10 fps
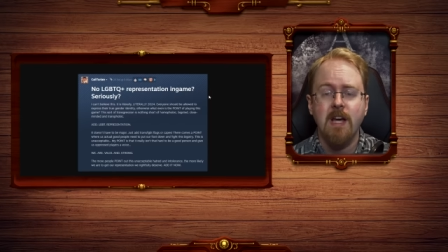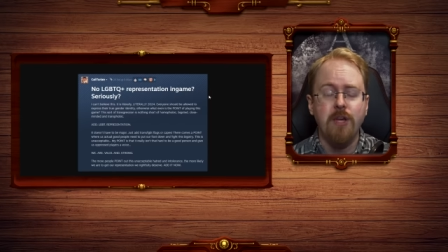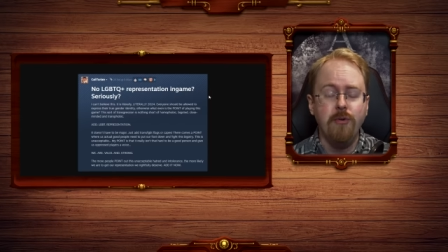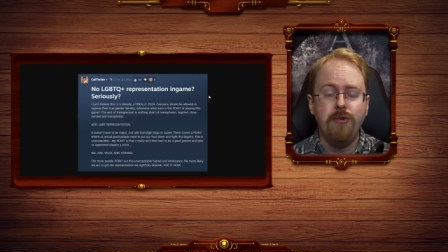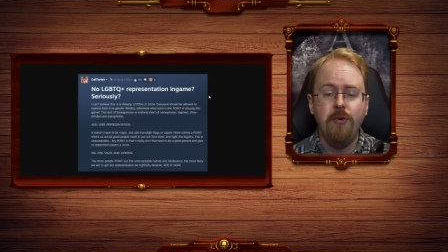
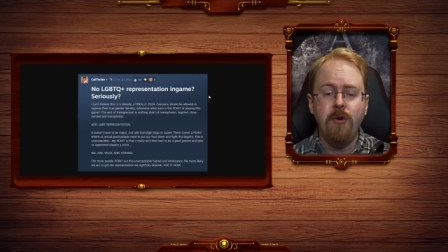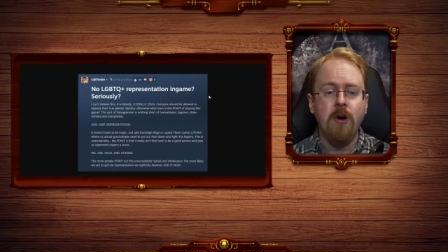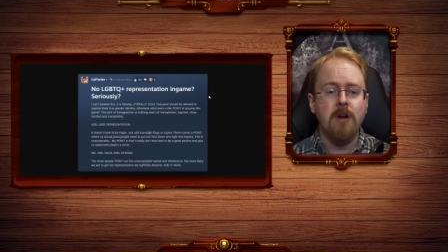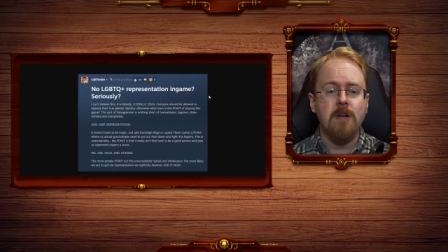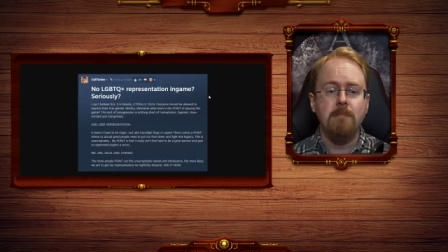You do
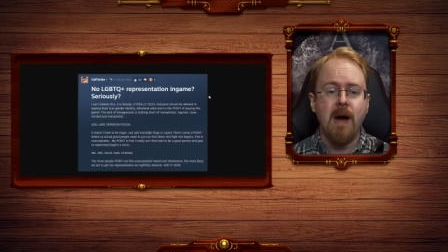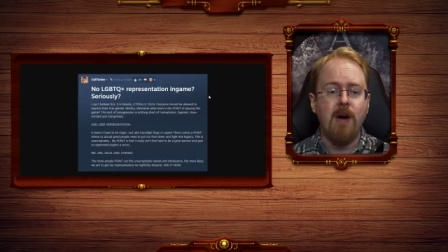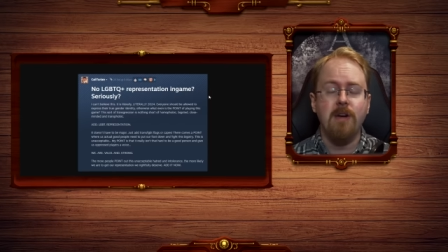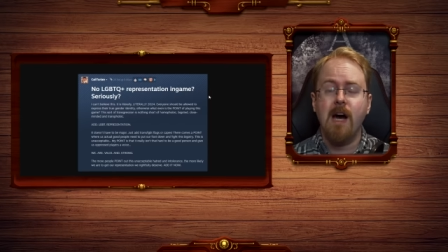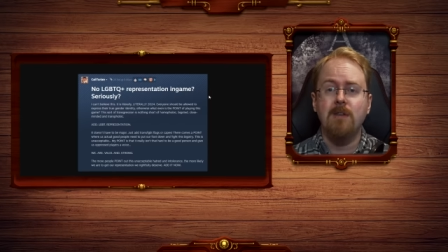not
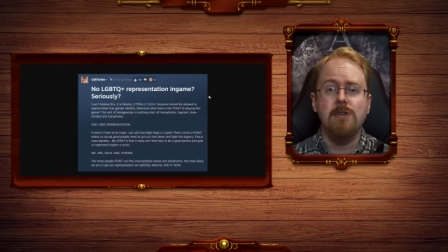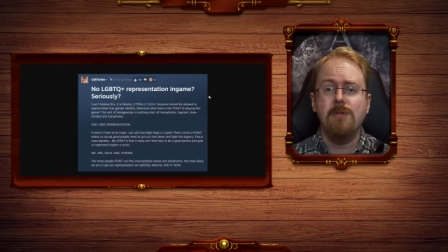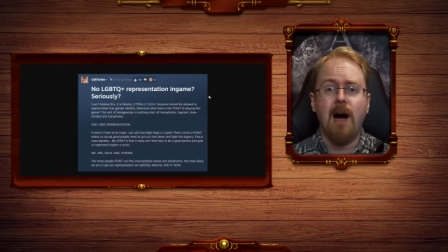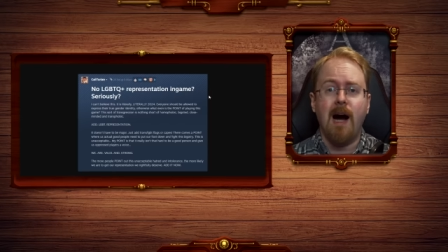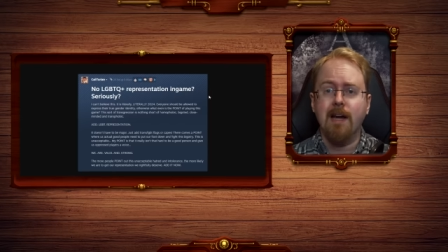bow down
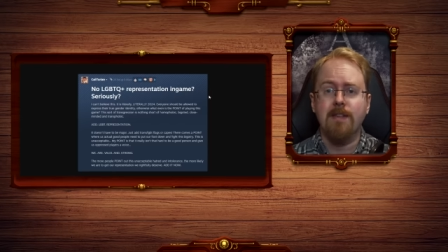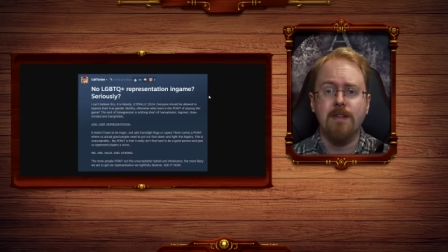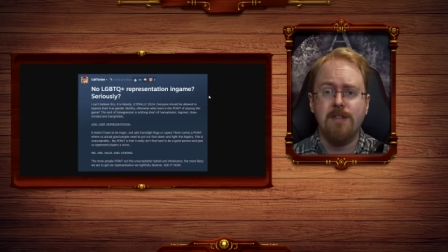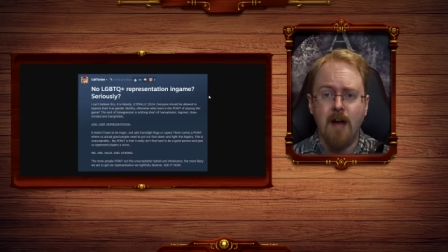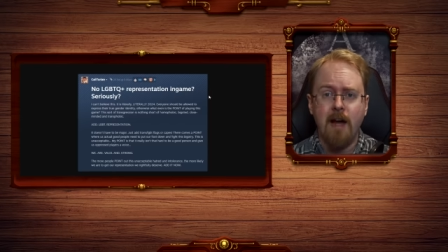to either
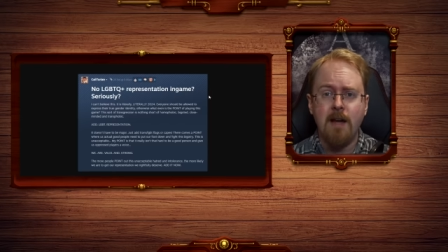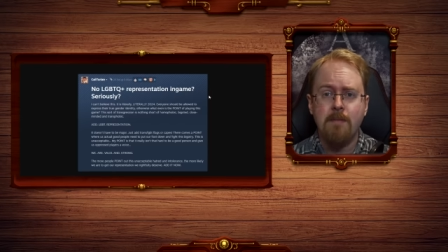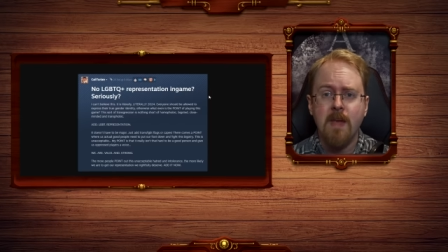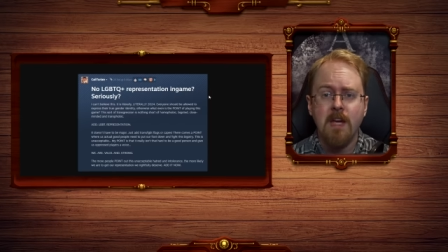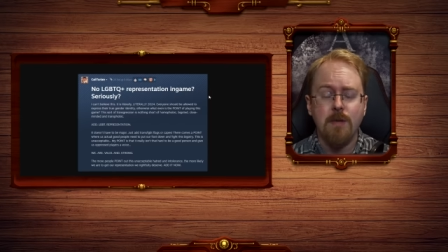side.
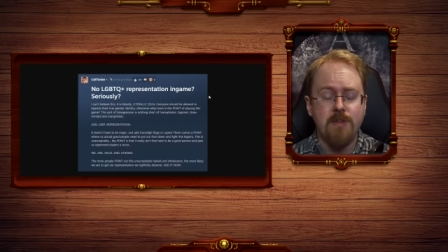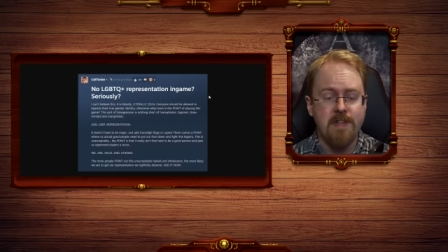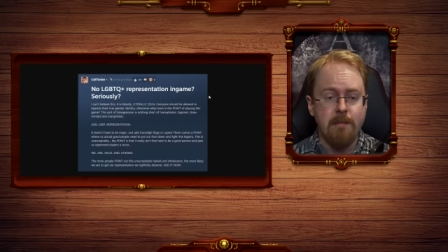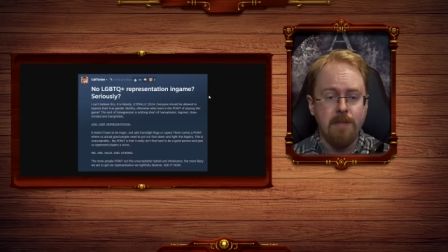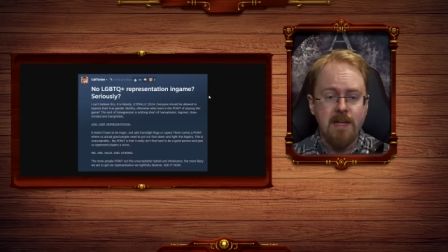You
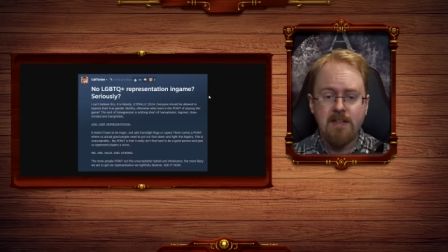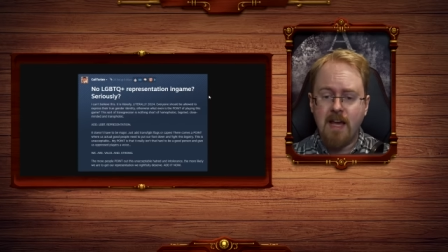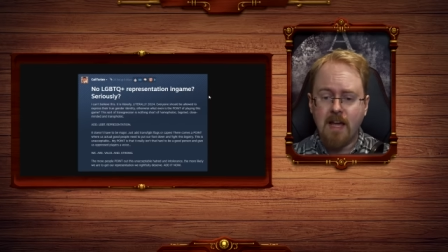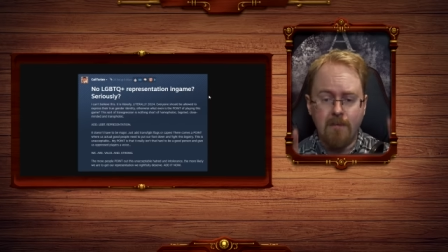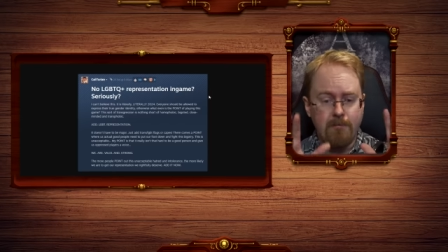simply
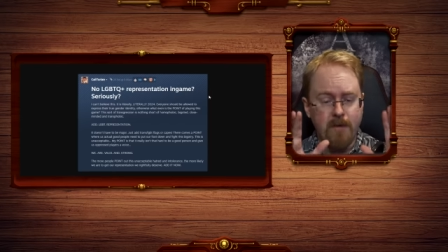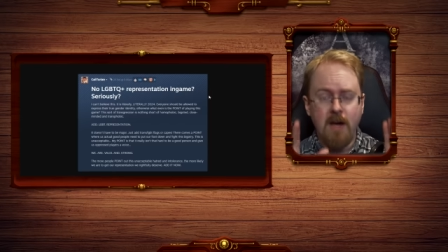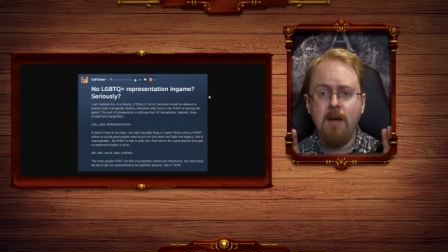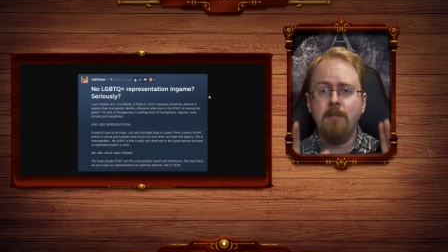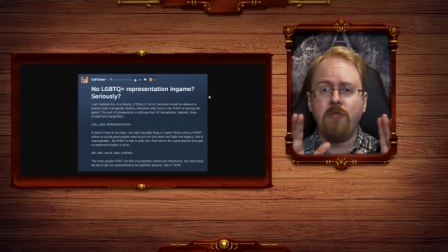take a
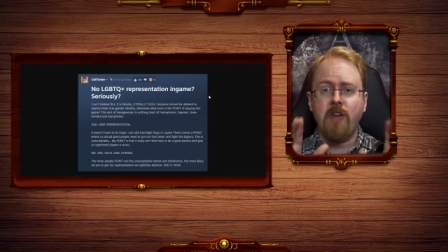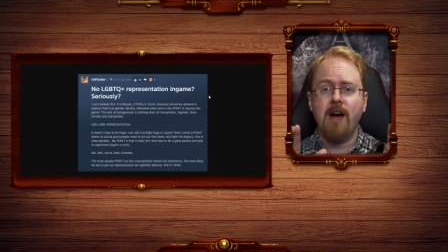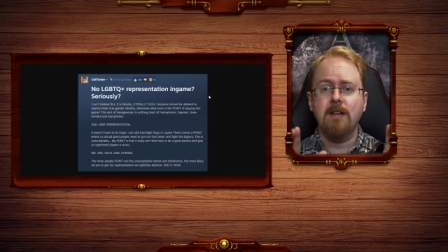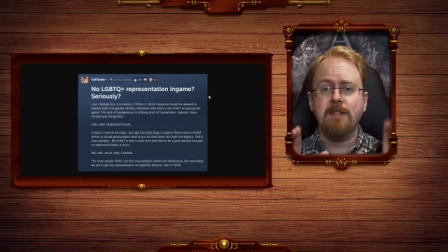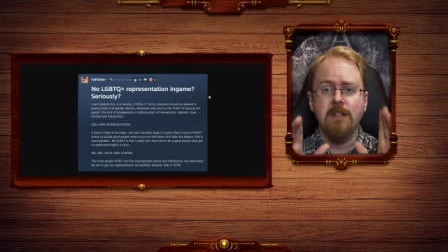firm
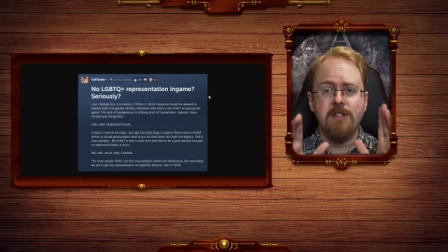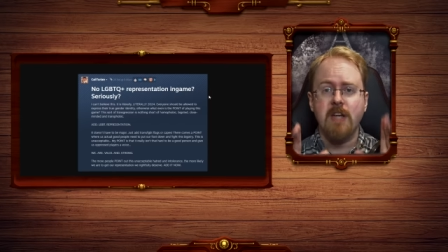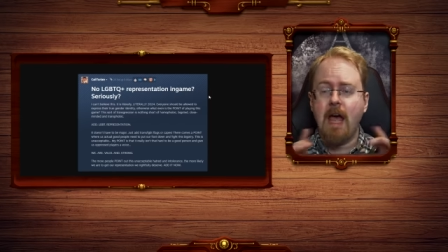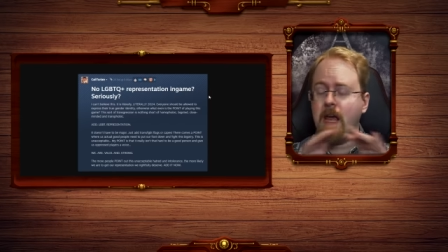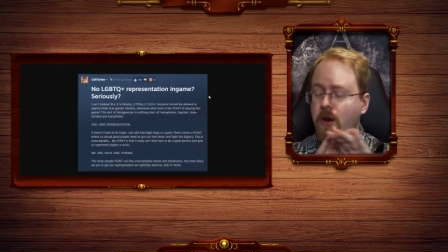stance and
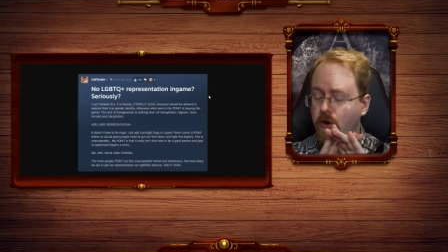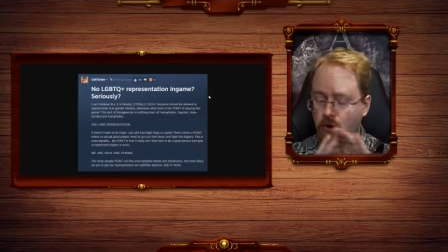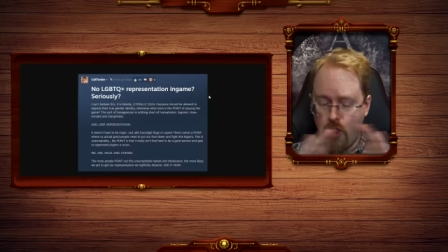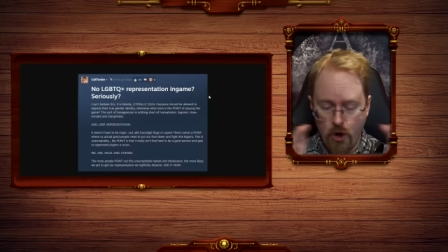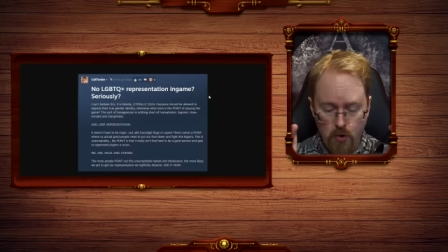say,
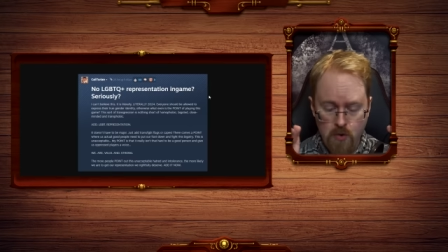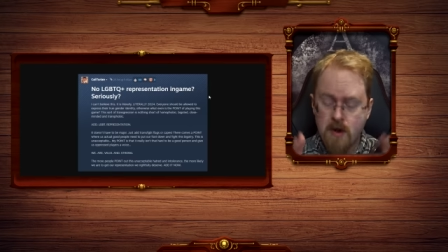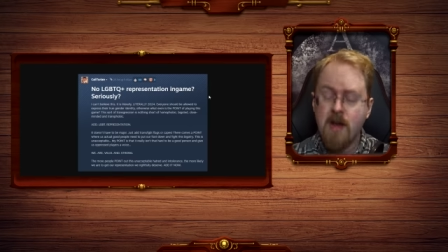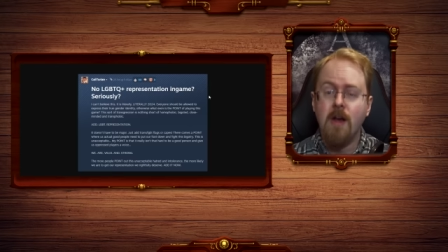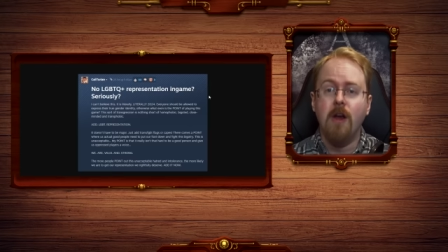no,